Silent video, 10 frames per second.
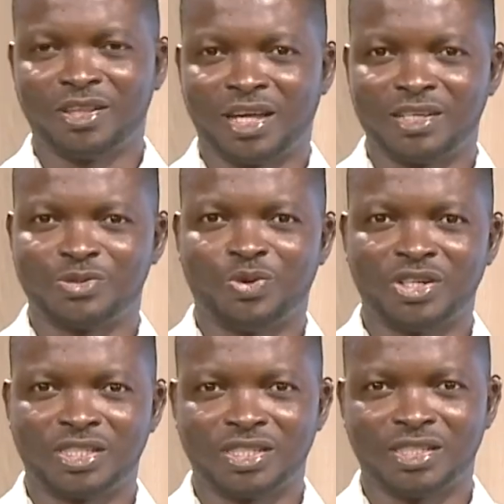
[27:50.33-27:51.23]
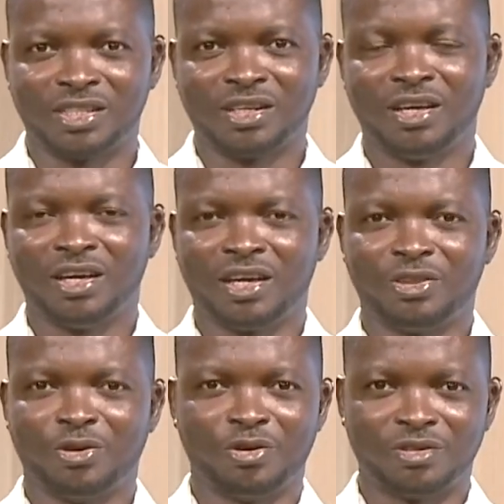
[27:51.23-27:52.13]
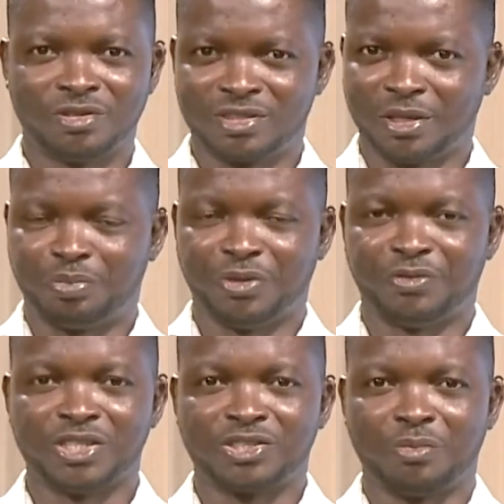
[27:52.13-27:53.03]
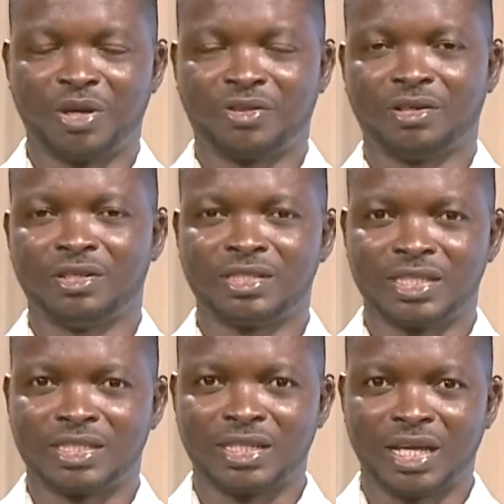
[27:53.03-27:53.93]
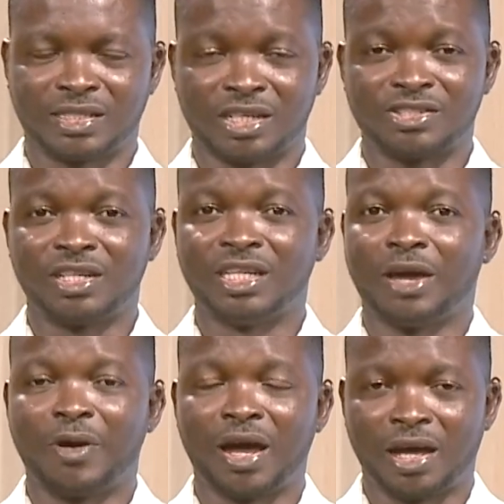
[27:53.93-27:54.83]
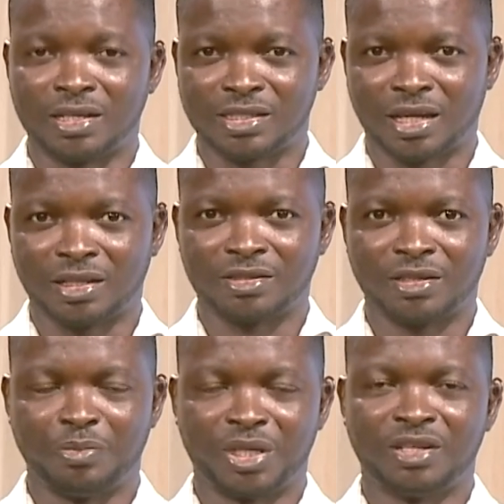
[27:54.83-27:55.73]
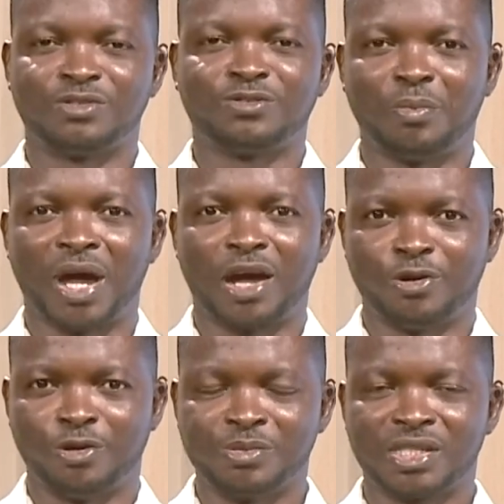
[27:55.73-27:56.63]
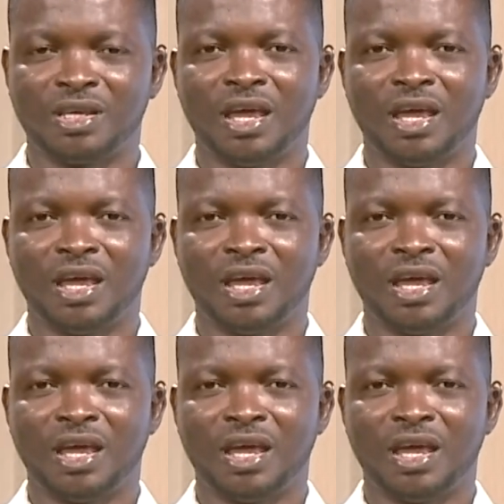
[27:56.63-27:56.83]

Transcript: that is watching, you know, the prevention methods is essentially in our hands, and it begins from our homes,